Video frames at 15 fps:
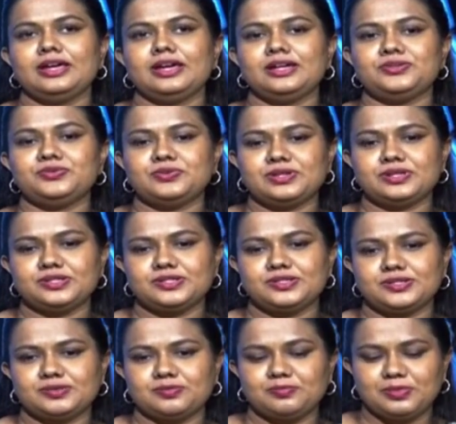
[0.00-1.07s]
it
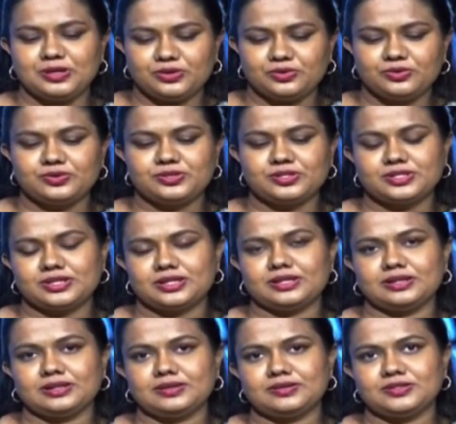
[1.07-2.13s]
was because
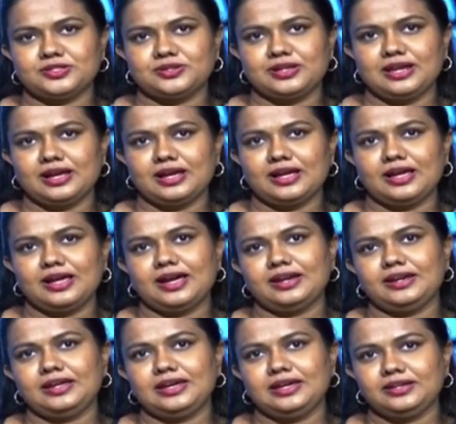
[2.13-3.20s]
Sri Lanka
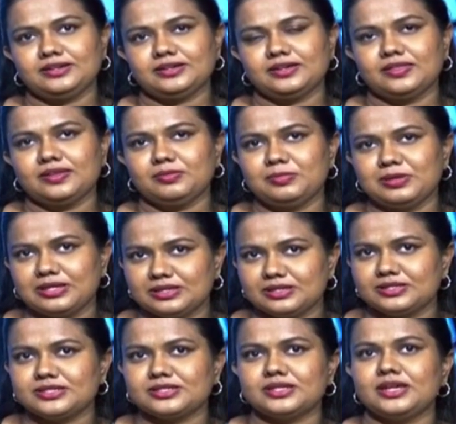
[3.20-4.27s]
had hit the
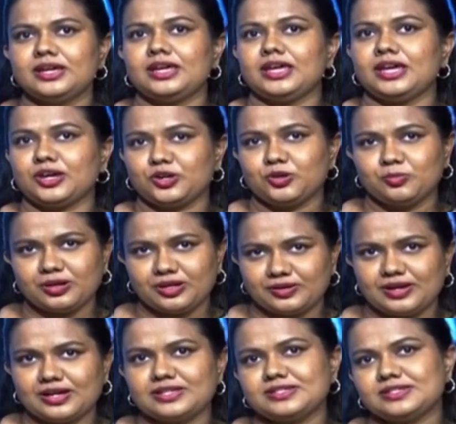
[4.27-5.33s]
biggest economic
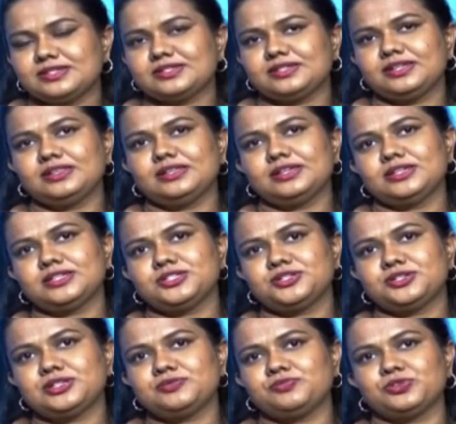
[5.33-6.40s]
crisis in the history.